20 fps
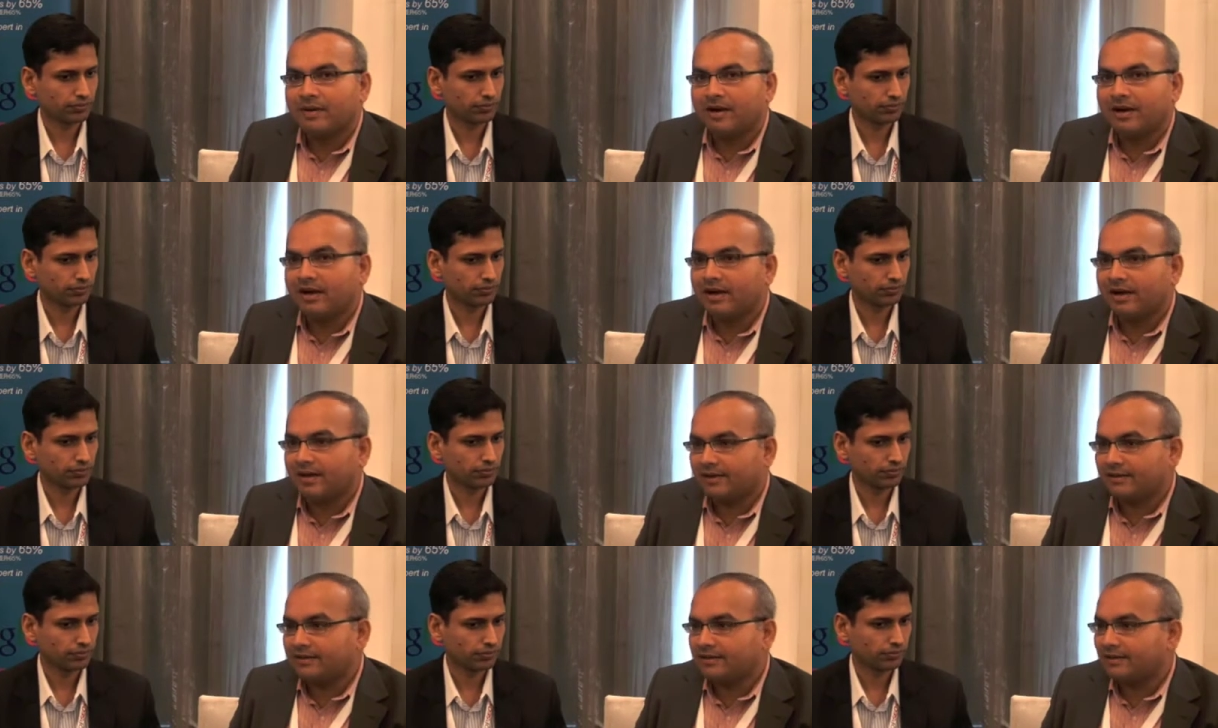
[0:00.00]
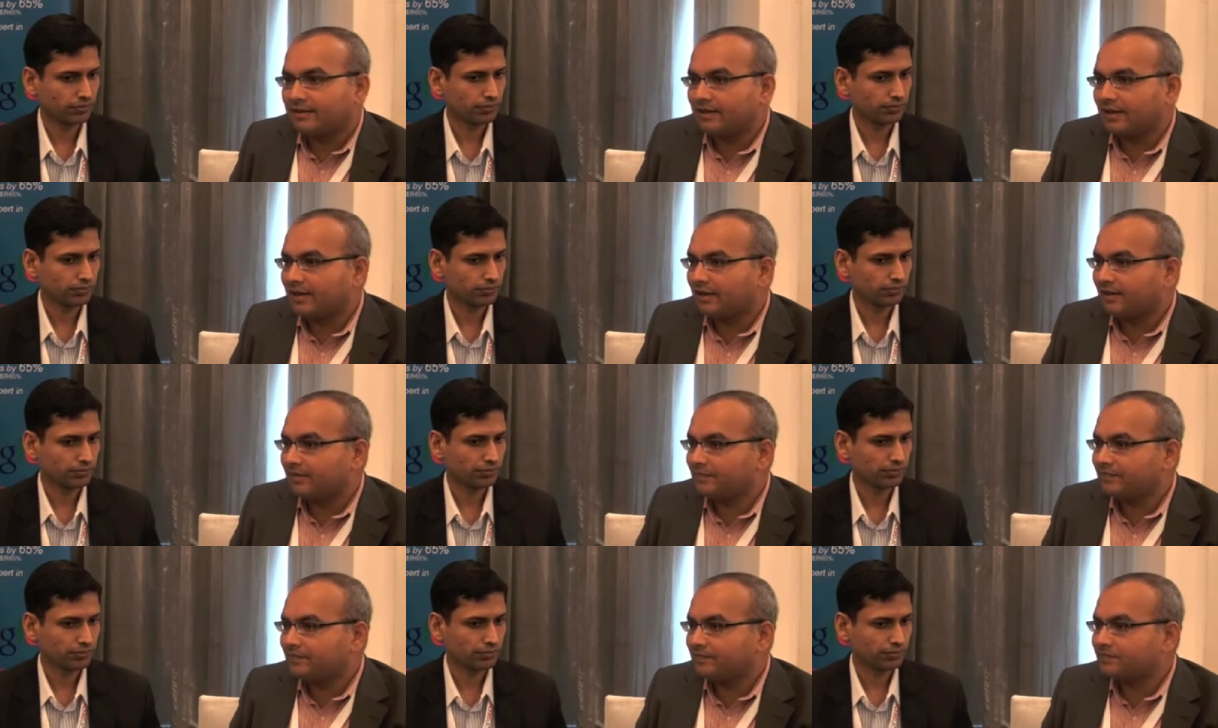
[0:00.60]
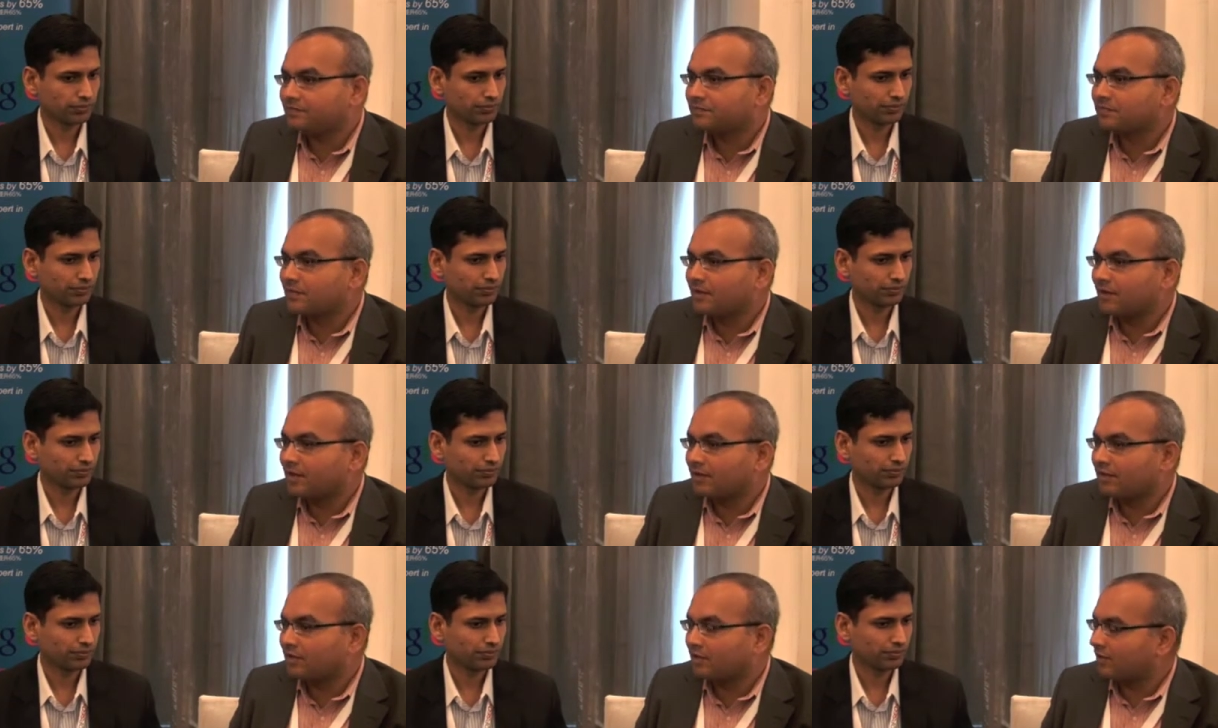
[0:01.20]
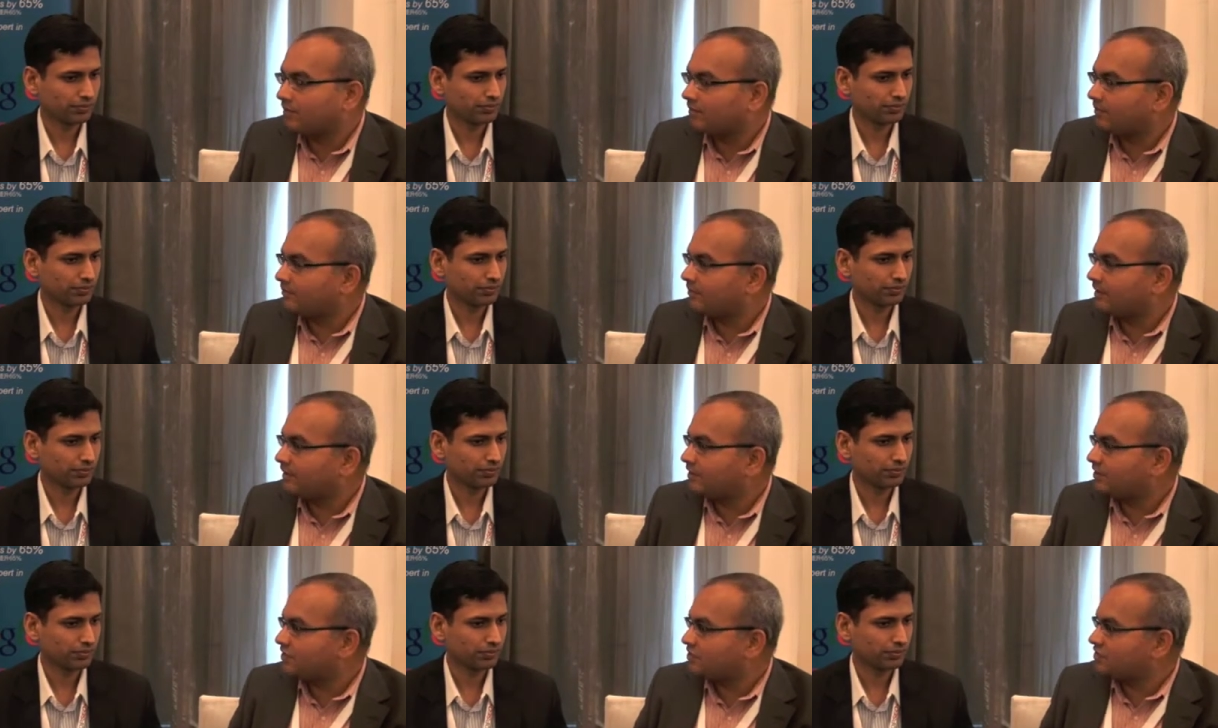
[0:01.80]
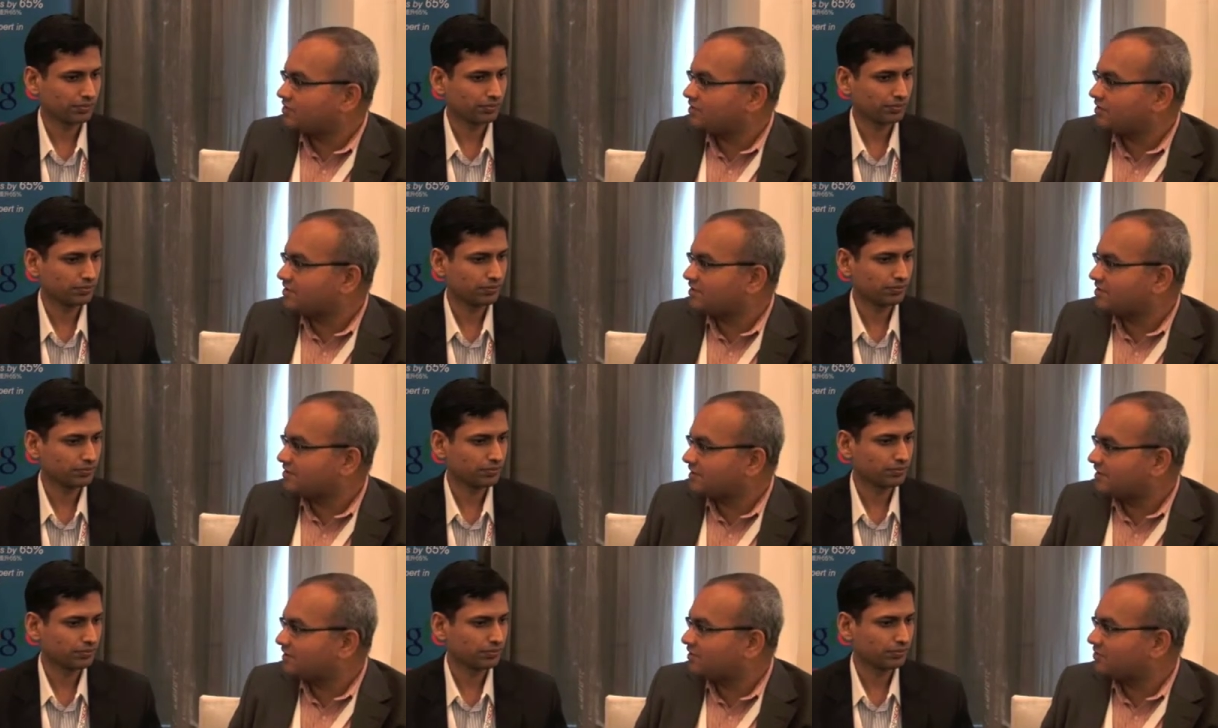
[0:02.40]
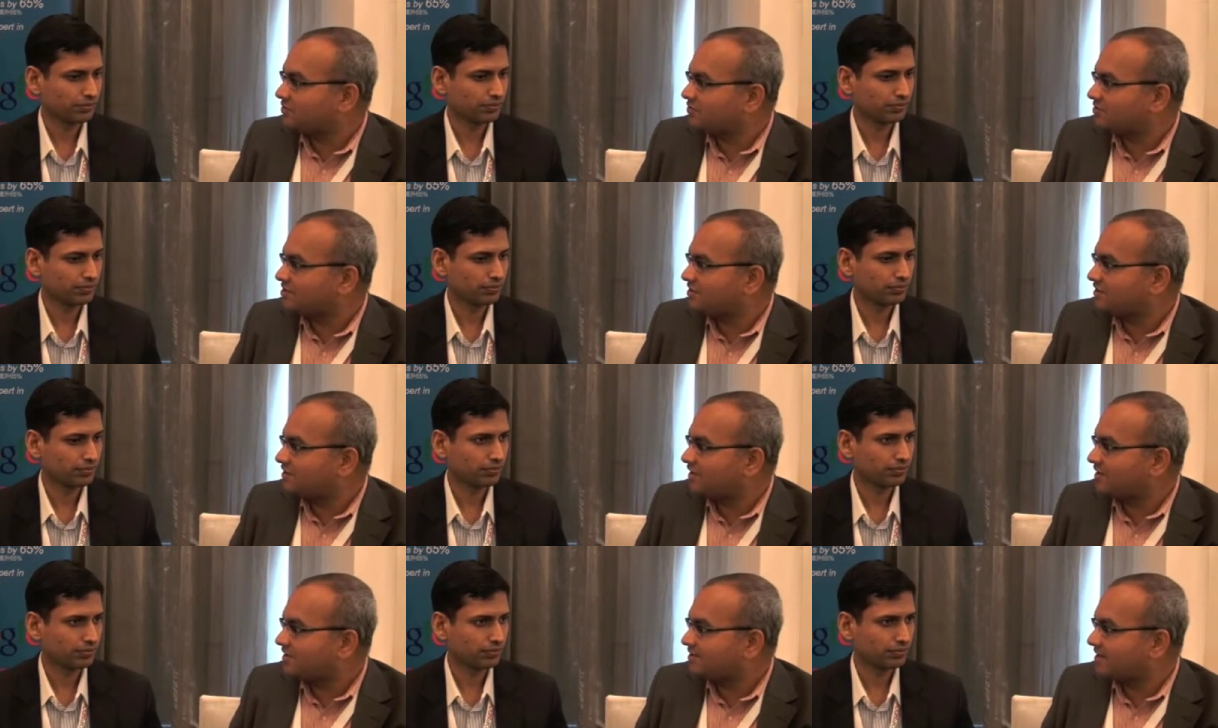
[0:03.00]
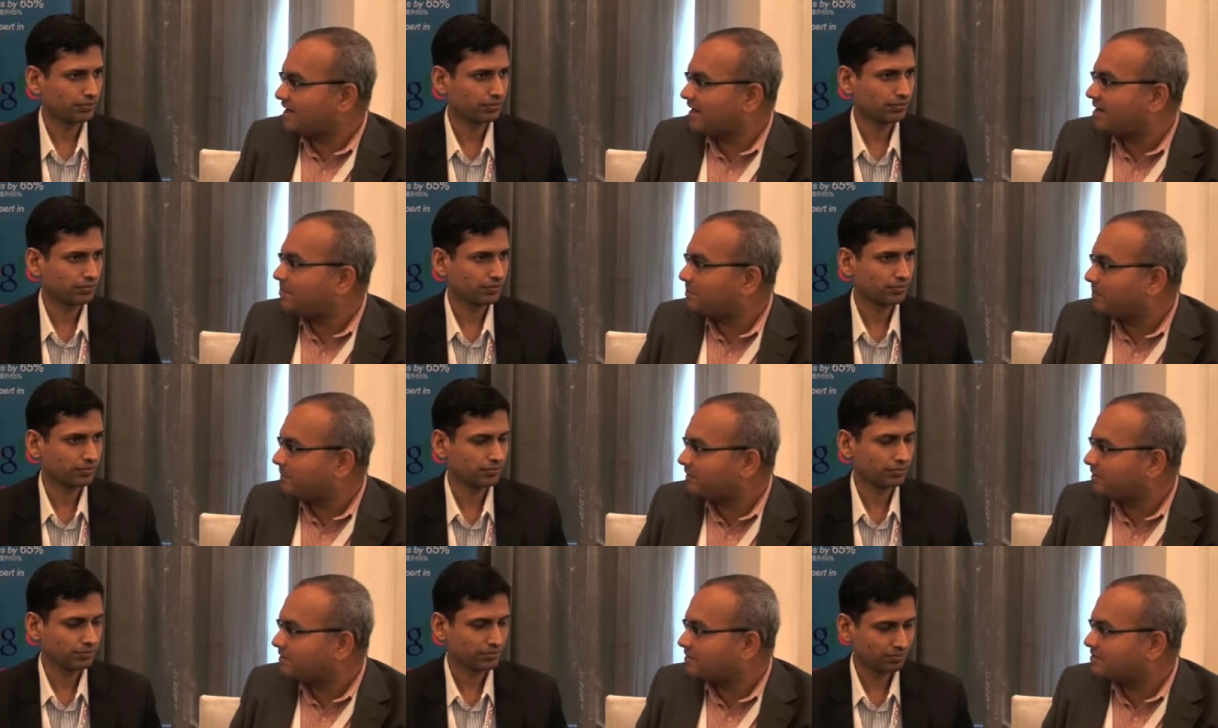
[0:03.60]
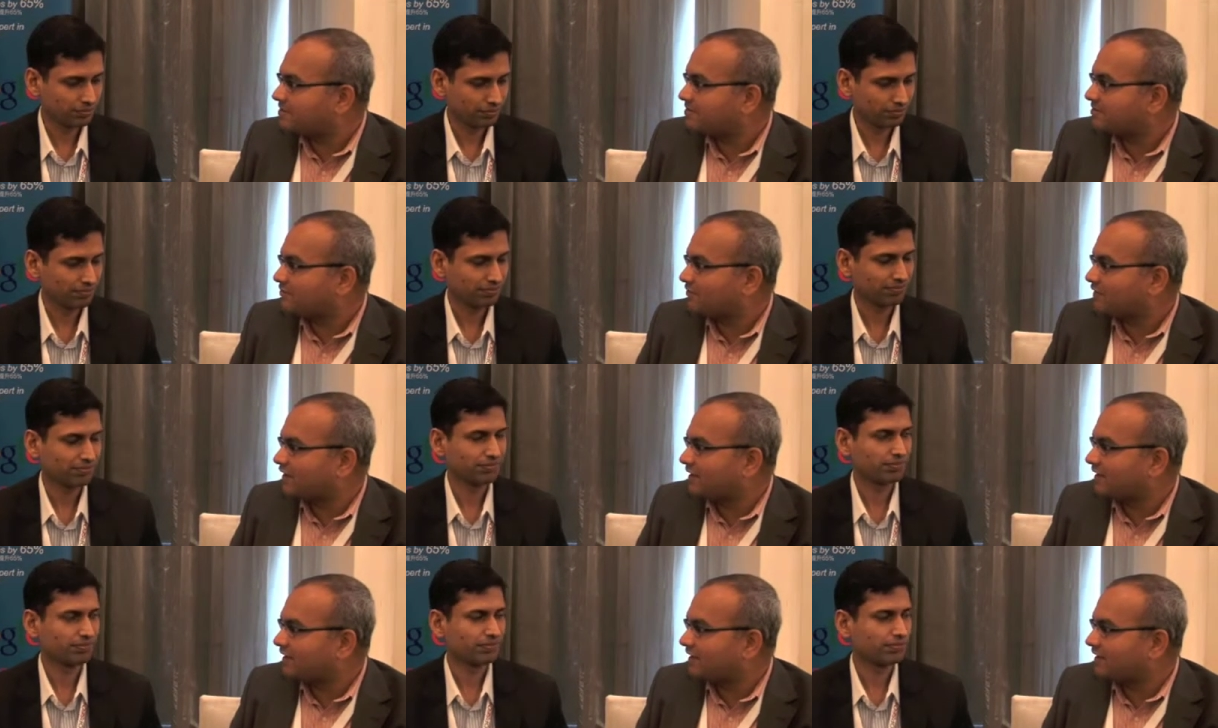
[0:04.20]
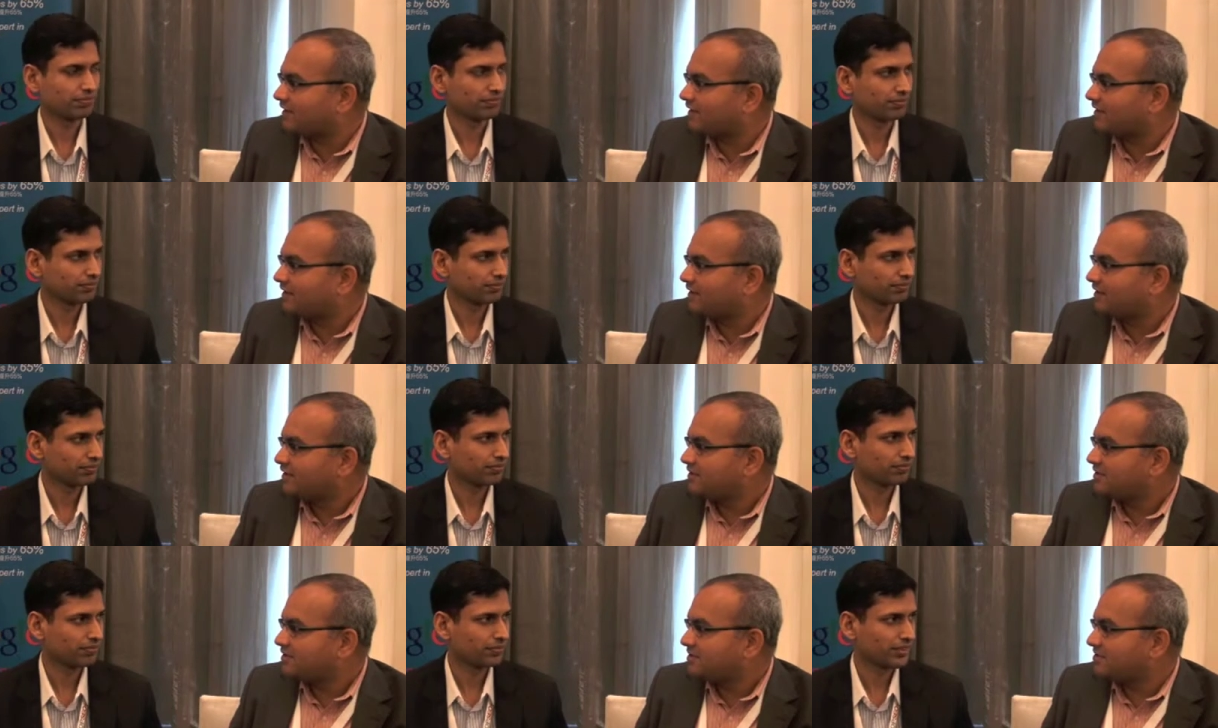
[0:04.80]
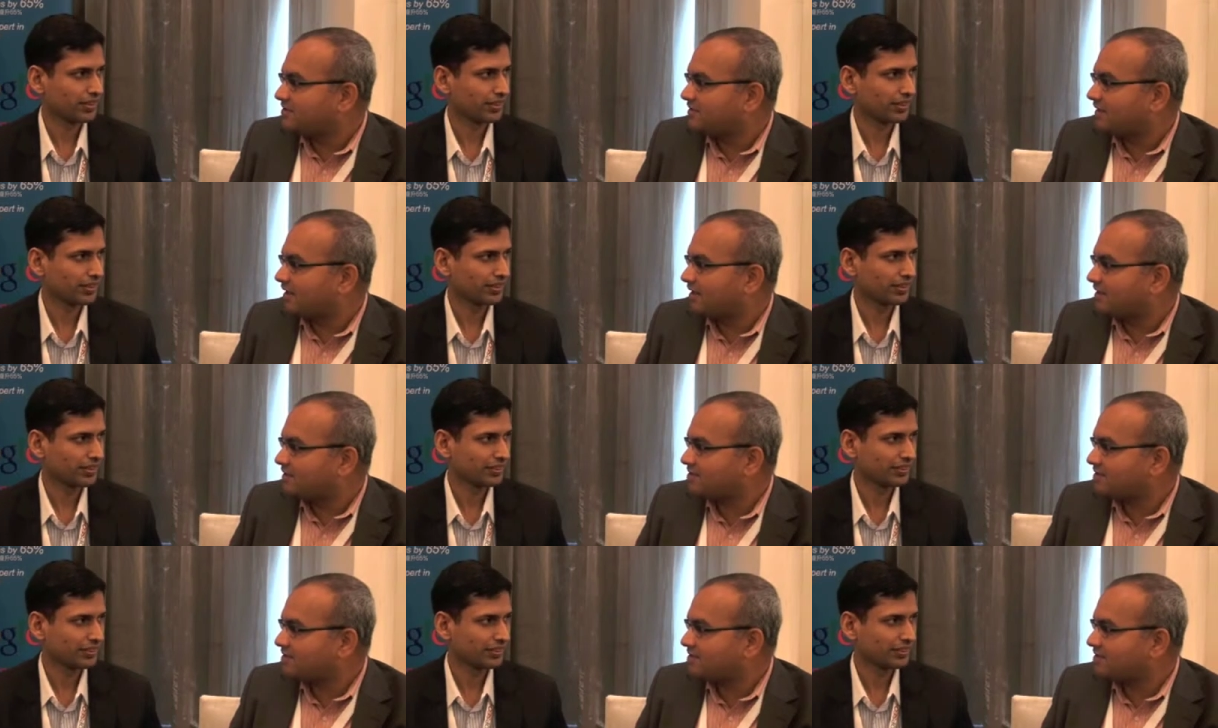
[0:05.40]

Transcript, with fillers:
Speaker 1: but uh, you know industry is yet to see examples where uh,